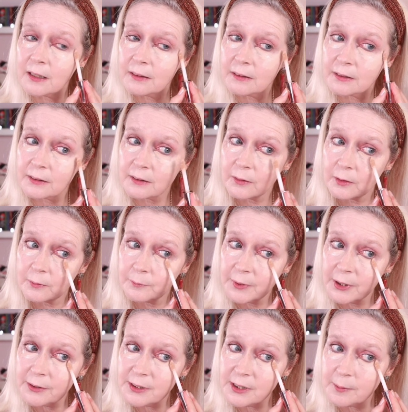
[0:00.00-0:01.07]
aren't on
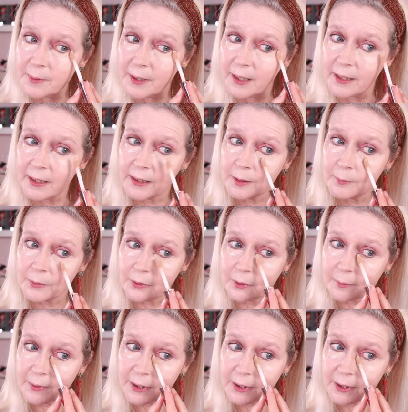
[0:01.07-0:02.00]
Beauty Bay anymore,